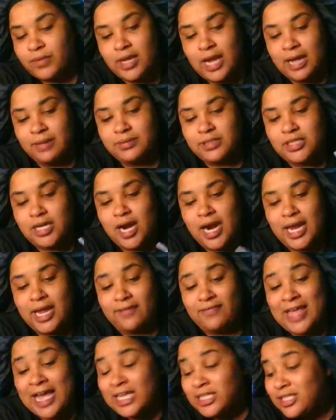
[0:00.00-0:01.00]
I'm sorry.
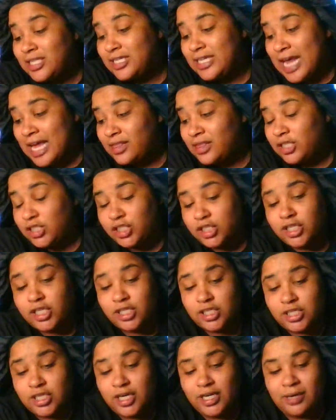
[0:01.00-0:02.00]
If that's the death that you're
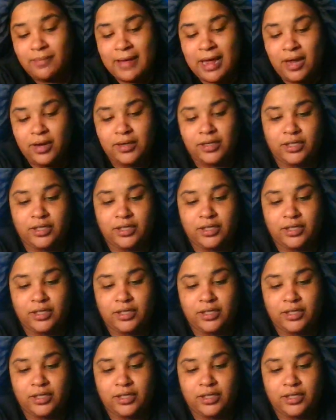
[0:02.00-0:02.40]
concerned about,